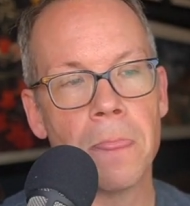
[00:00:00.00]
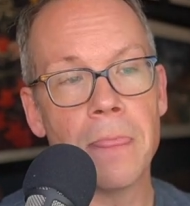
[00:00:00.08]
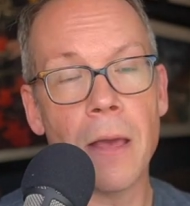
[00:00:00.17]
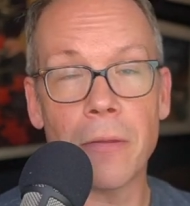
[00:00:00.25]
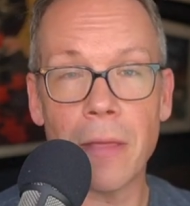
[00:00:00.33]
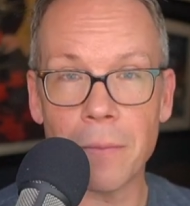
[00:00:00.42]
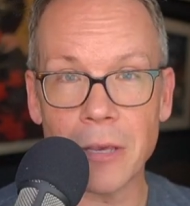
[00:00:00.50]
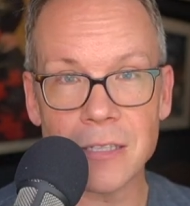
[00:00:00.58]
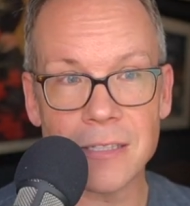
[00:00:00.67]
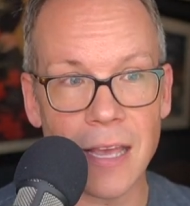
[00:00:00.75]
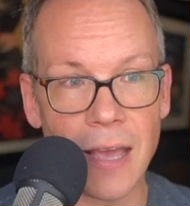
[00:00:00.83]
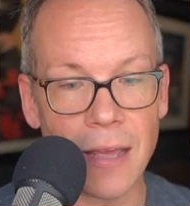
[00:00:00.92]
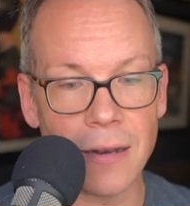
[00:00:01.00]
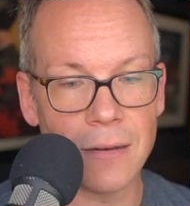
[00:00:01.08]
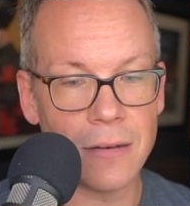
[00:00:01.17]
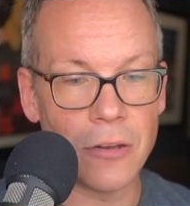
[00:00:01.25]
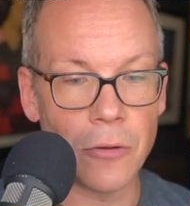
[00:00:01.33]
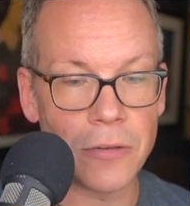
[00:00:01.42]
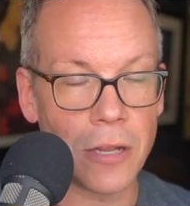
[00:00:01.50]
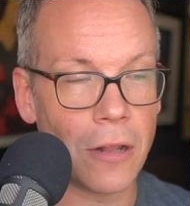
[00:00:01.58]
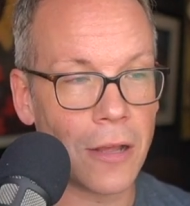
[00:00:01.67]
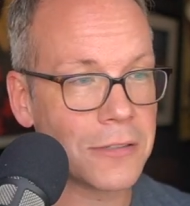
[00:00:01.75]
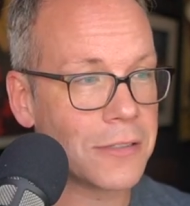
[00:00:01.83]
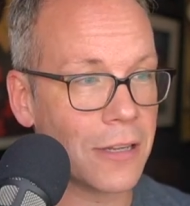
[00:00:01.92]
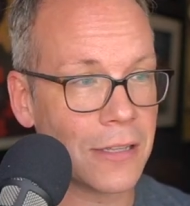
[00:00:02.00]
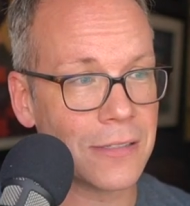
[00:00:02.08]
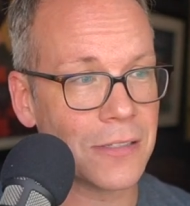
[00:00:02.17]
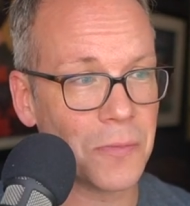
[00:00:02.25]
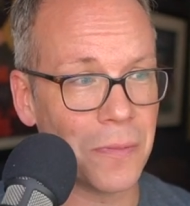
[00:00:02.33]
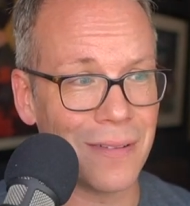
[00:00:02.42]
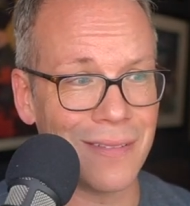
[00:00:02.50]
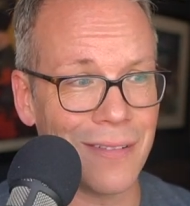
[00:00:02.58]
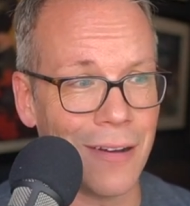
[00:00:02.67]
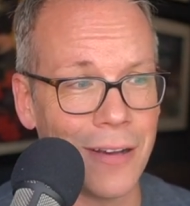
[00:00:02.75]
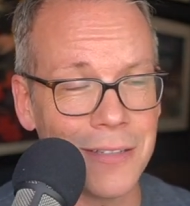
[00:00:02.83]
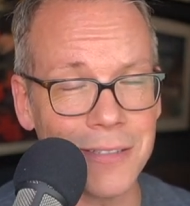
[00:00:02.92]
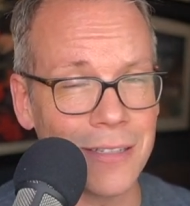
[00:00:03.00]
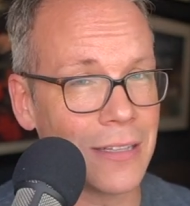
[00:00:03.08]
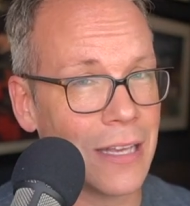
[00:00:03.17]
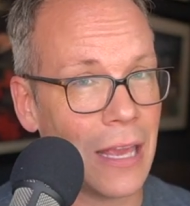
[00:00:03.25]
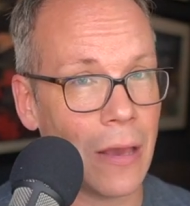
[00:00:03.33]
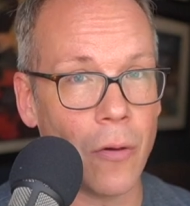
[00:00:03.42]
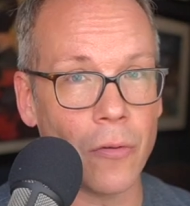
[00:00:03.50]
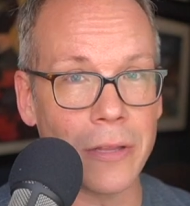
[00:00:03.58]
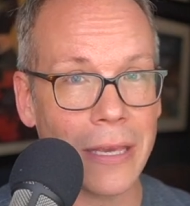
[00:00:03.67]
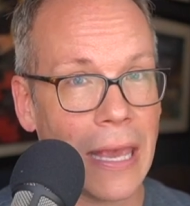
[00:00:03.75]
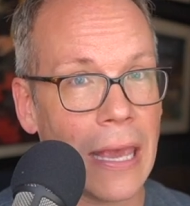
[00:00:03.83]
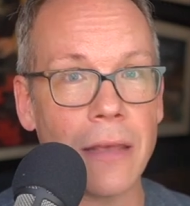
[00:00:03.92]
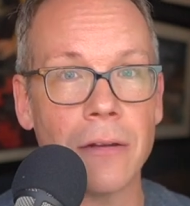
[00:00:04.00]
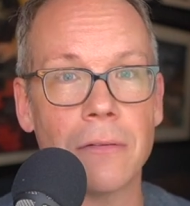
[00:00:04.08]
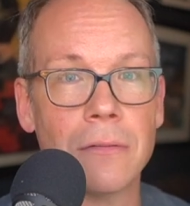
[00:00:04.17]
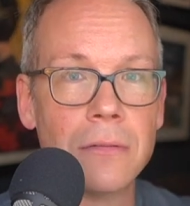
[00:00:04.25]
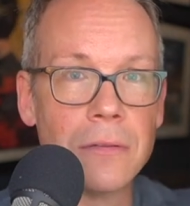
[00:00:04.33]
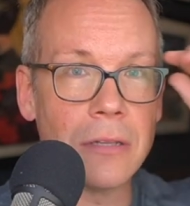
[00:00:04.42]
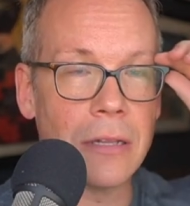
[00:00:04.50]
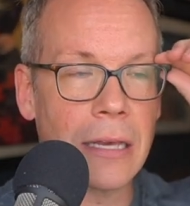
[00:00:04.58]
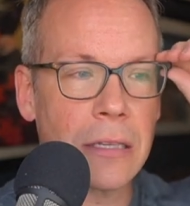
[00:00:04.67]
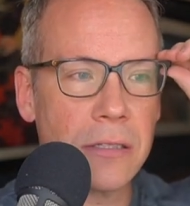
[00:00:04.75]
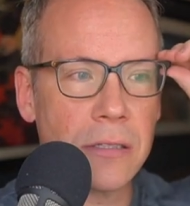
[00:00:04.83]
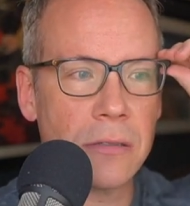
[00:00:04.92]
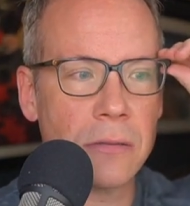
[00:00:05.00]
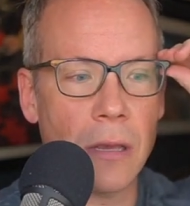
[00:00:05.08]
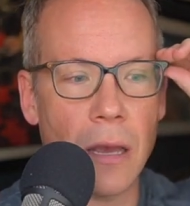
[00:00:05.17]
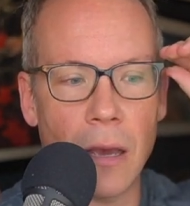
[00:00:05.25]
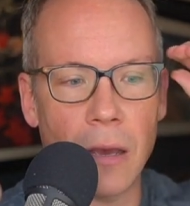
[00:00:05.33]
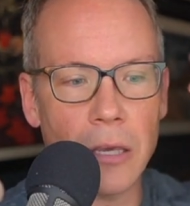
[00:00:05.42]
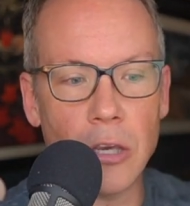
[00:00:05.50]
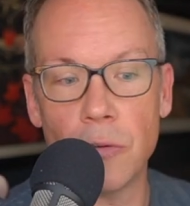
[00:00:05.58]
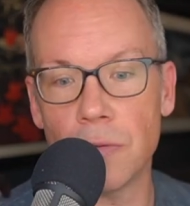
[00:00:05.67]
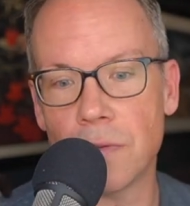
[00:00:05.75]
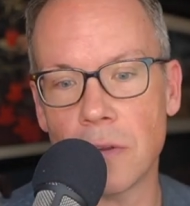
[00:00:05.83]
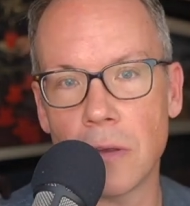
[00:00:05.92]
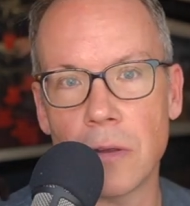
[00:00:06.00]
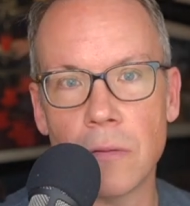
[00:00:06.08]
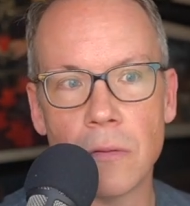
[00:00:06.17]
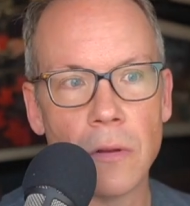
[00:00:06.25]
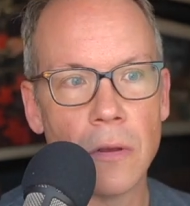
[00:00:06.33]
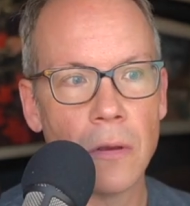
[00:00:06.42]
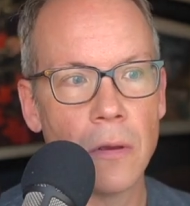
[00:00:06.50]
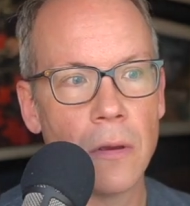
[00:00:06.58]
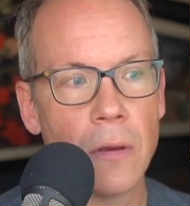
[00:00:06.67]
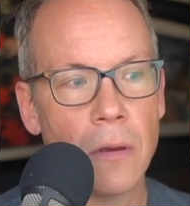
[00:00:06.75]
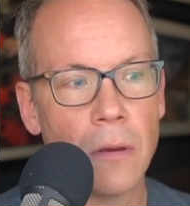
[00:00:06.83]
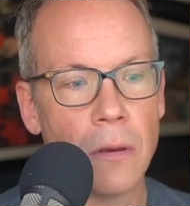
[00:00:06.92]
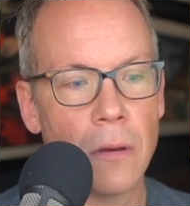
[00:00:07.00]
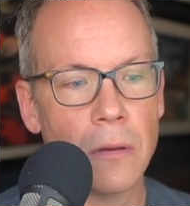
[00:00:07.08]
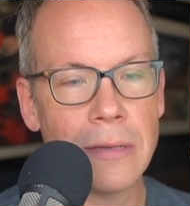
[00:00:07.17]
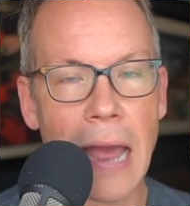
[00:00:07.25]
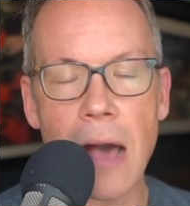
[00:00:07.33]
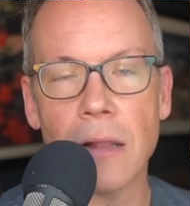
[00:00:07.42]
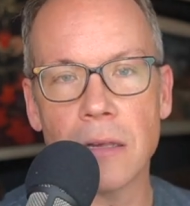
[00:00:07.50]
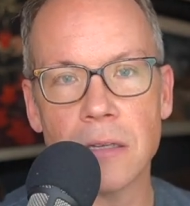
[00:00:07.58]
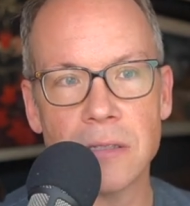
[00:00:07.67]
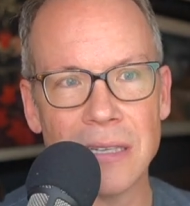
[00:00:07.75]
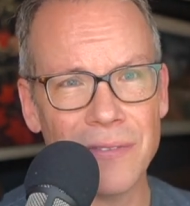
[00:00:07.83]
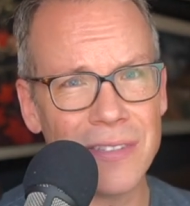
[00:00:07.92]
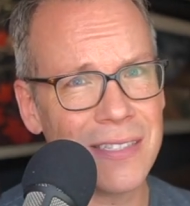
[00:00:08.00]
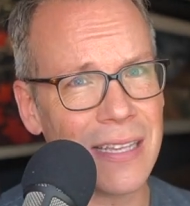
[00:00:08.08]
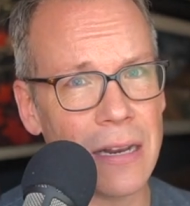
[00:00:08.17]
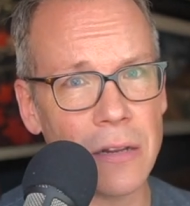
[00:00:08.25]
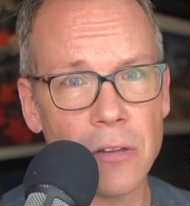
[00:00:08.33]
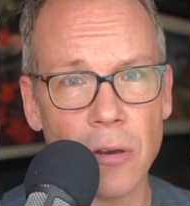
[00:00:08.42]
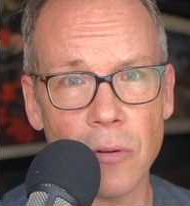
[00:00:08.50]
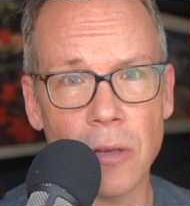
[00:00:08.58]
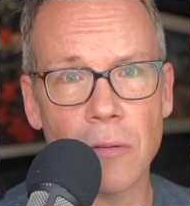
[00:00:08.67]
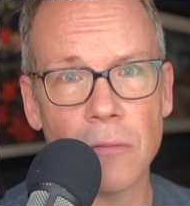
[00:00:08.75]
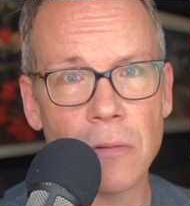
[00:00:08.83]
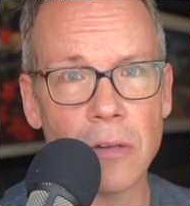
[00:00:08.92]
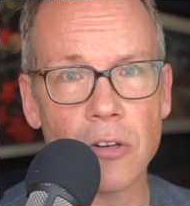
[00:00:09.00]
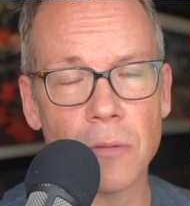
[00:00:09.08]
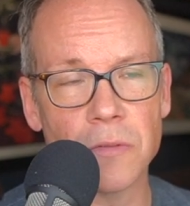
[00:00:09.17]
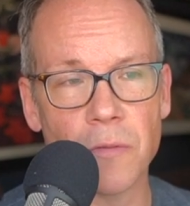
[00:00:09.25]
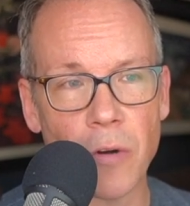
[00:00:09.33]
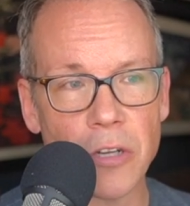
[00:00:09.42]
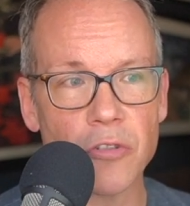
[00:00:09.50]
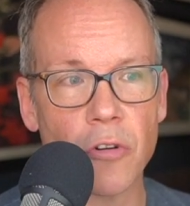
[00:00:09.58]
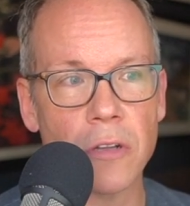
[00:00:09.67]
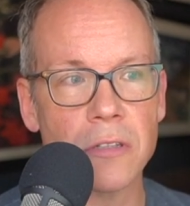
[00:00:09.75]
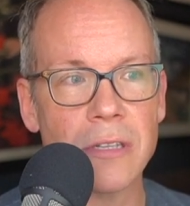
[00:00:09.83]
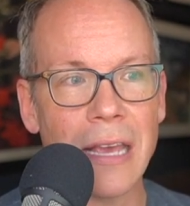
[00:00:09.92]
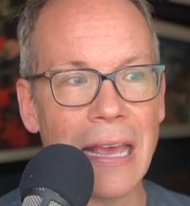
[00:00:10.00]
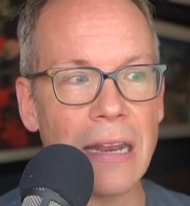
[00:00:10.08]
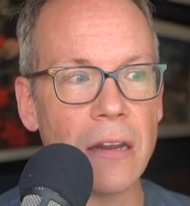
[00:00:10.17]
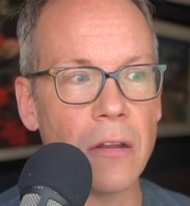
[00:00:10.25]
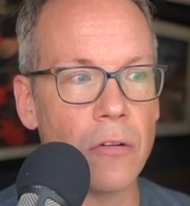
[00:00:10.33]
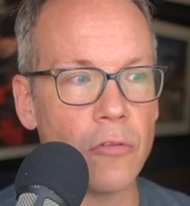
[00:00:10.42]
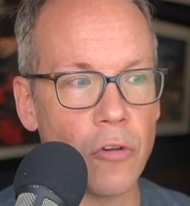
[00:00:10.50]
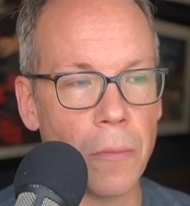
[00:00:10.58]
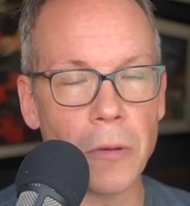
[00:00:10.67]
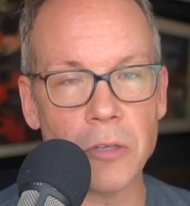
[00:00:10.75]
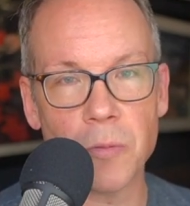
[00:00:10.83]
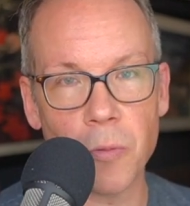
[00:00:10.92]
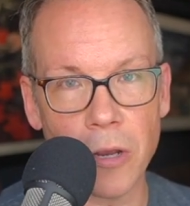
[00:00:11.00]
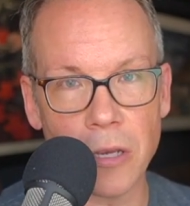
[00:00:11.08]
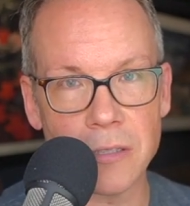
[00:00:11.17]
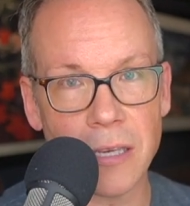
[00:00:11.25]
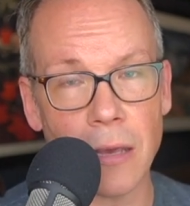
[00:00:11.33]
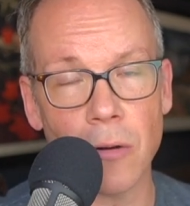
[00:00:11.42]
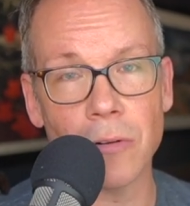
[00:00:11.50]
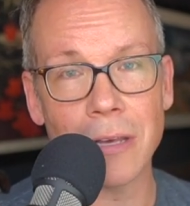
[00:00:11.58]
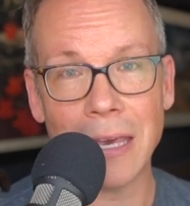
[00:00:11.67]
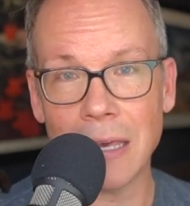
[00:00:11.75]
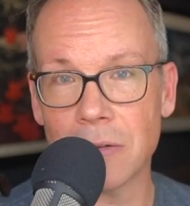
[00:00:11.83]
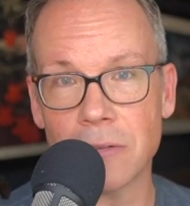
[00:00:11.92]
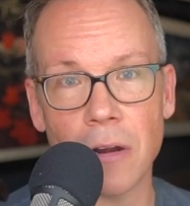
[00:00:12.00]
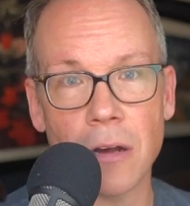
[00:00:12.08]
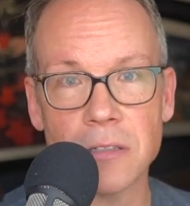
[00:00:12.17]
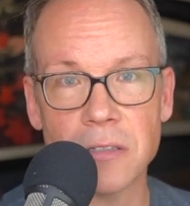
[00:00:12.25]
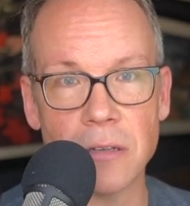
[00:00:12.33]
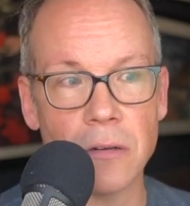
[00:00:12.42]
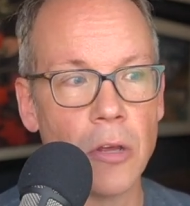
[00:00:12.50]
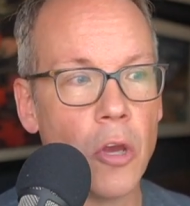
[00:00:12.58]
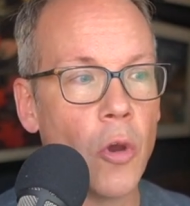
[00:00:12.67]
Now, with that being said, don't tell Austinites this, but Austin can't hold a candle to like uh, Houston, Dallas, even San Antonio in terms of restaurants. And Dripping Springs can't hold a candle to Austin.